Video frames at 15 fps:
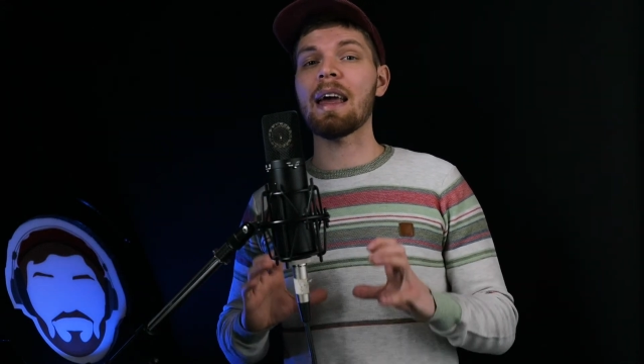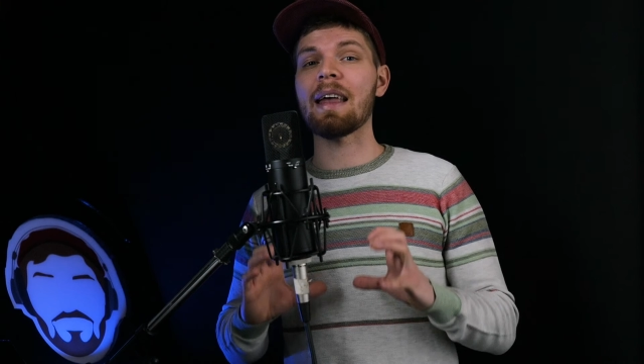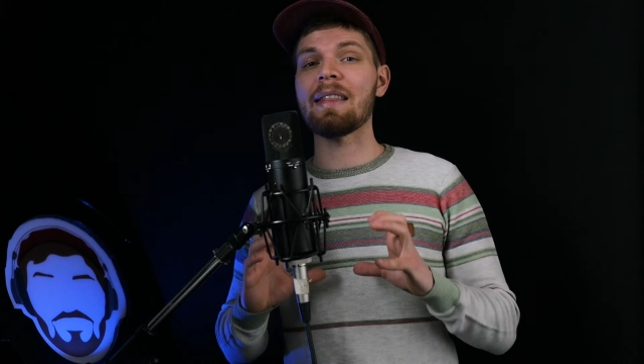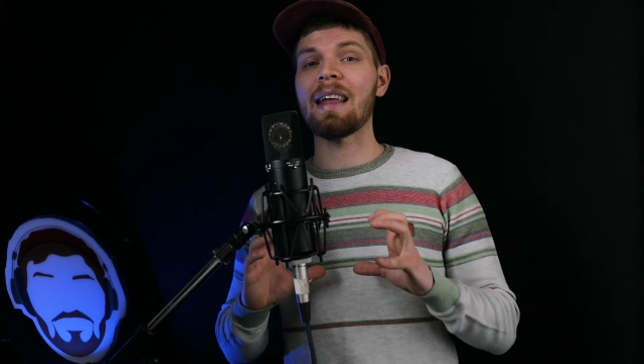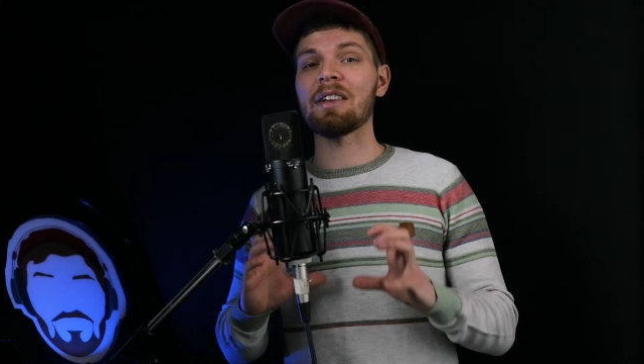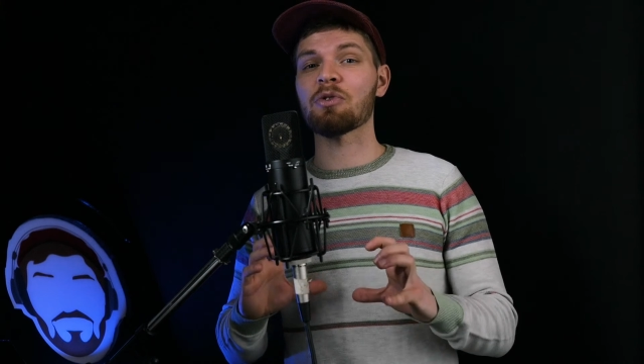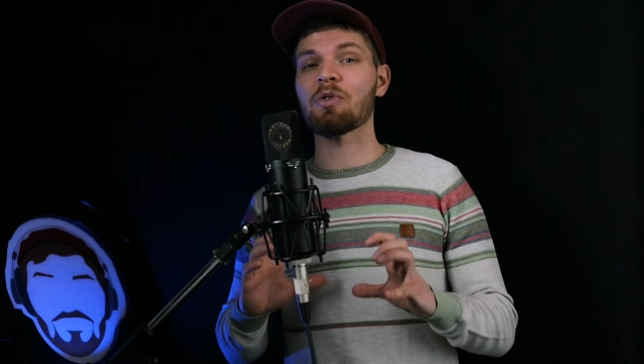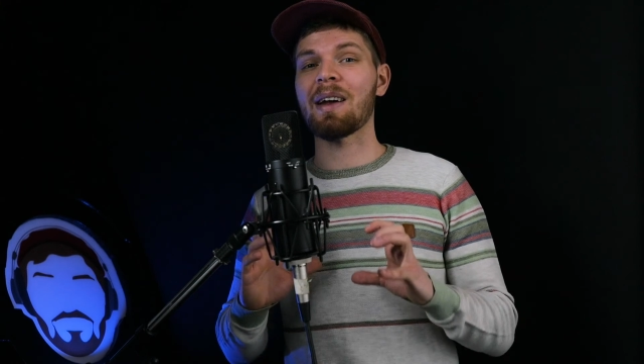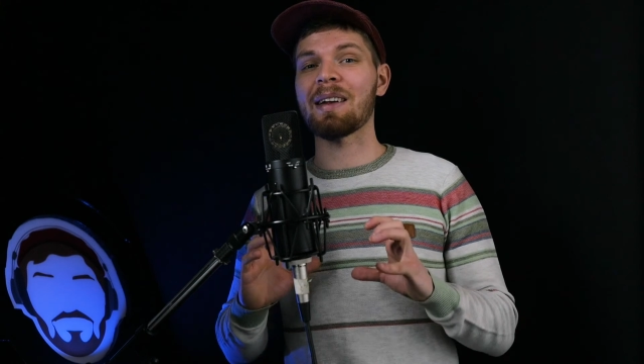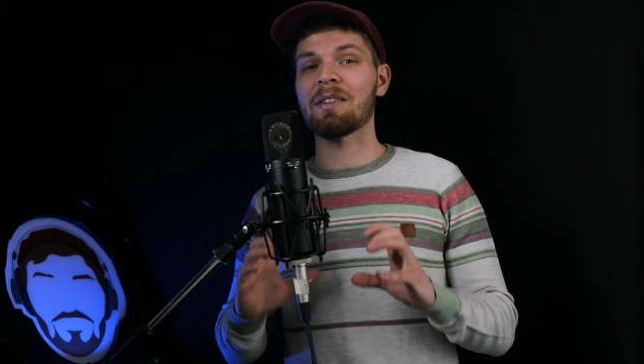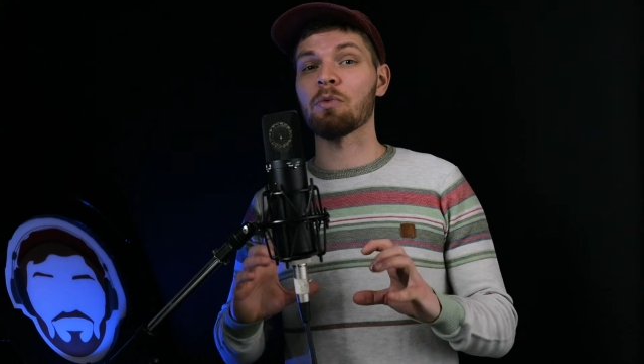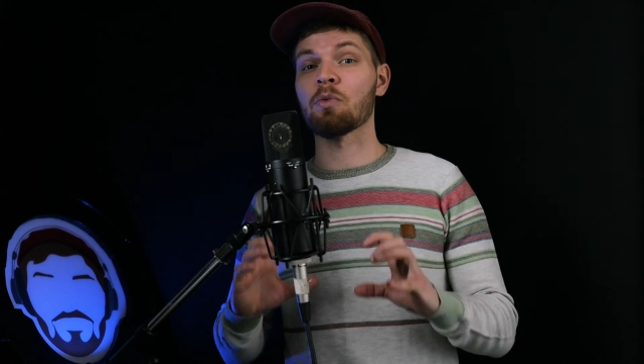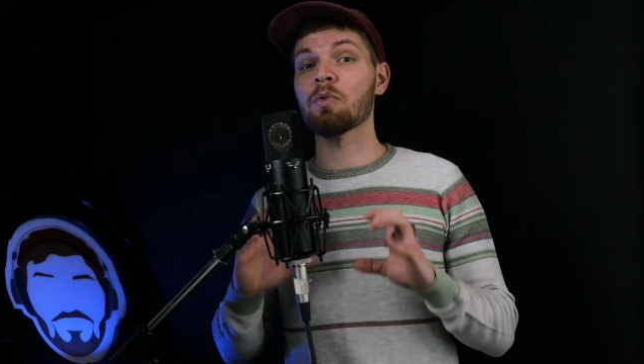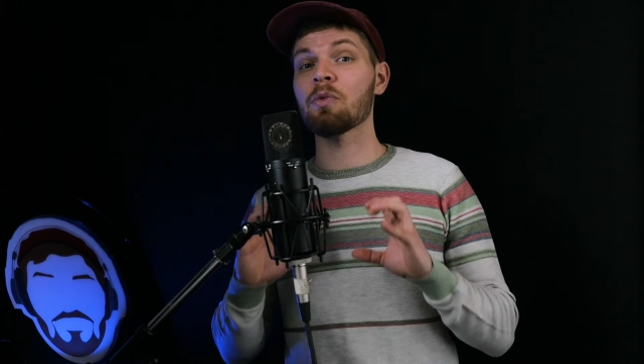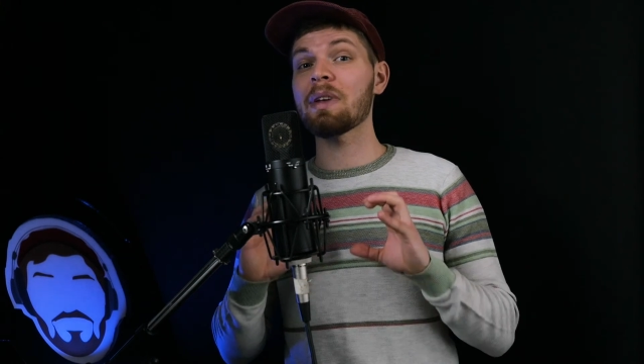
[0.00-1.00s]
and then trying
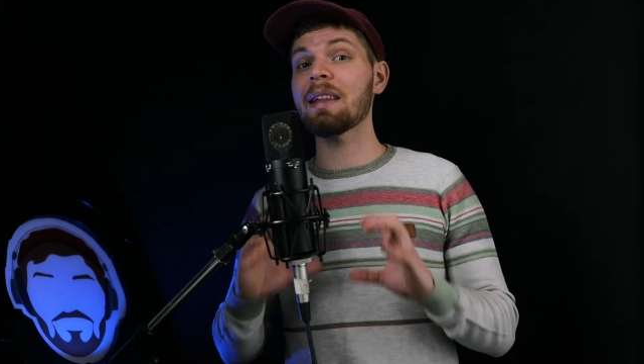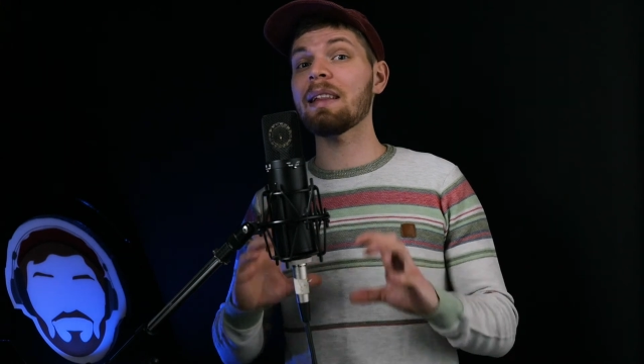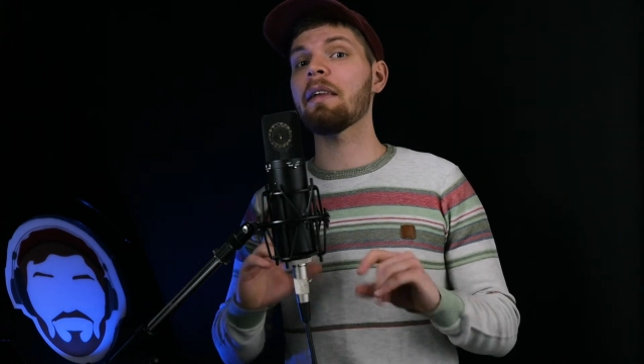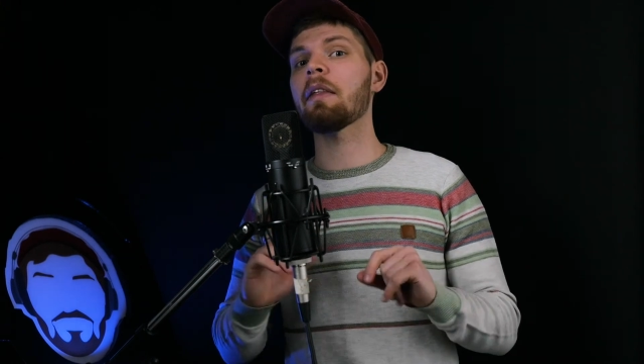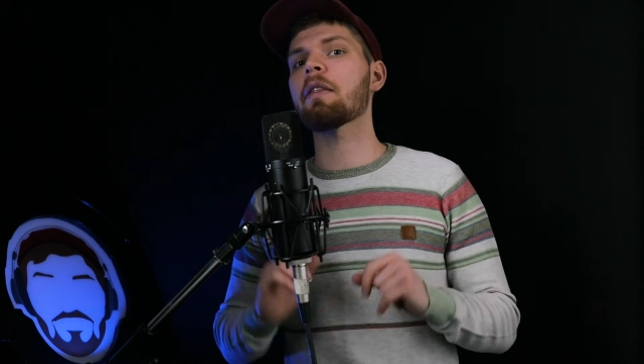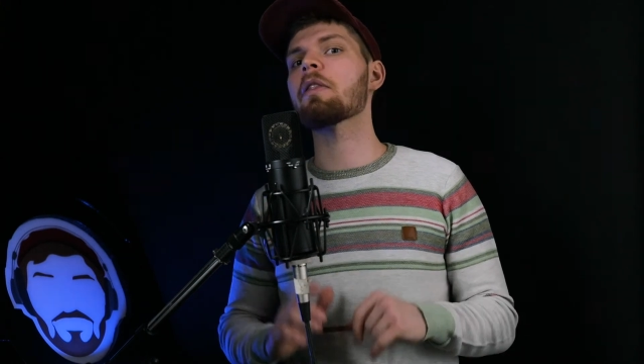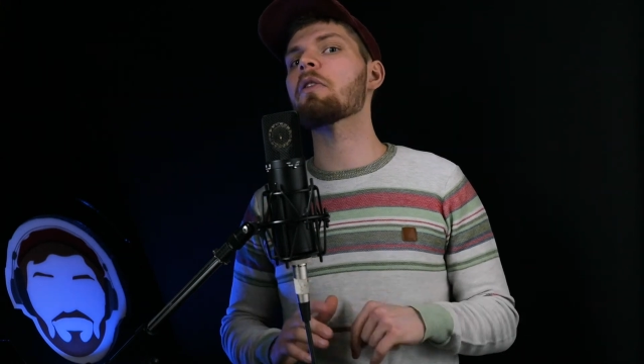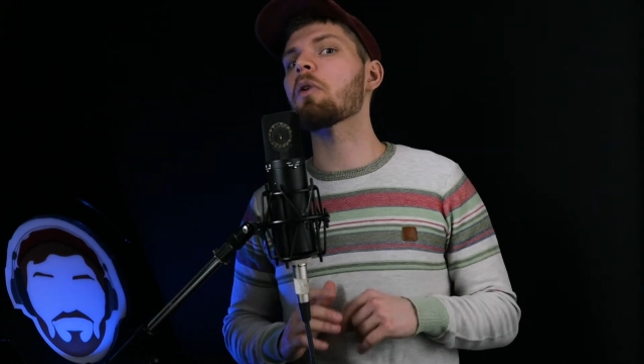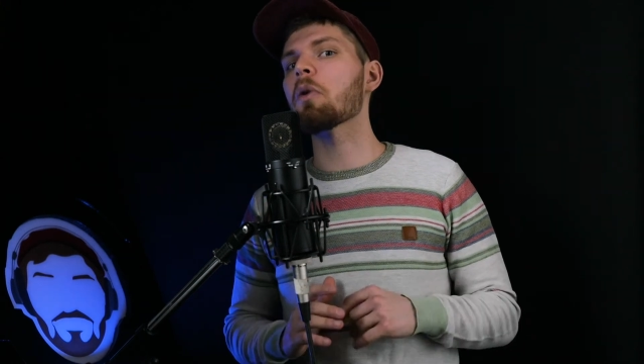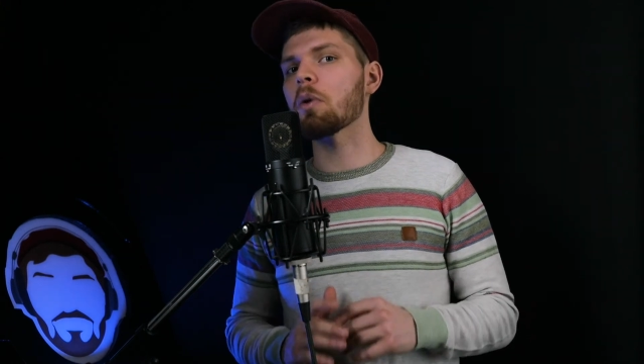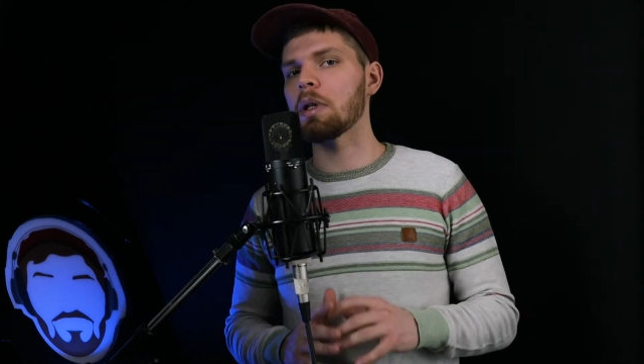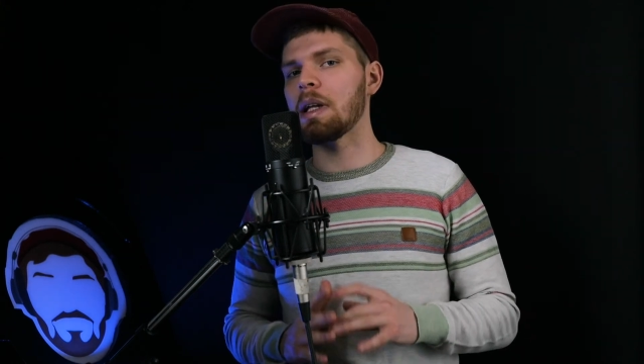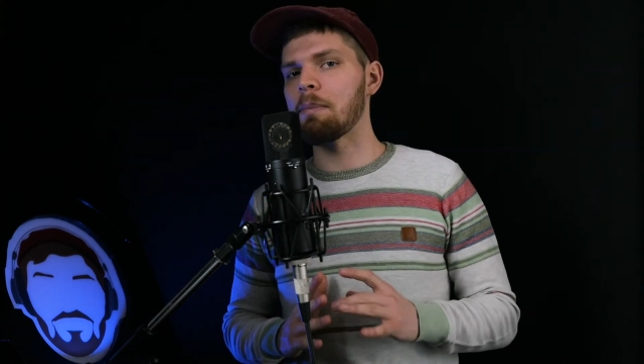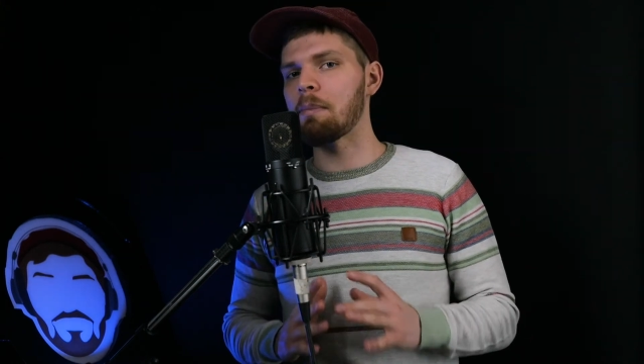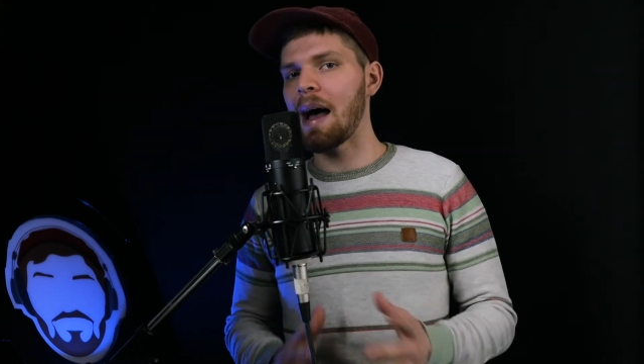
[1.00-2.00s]
to really thoroughly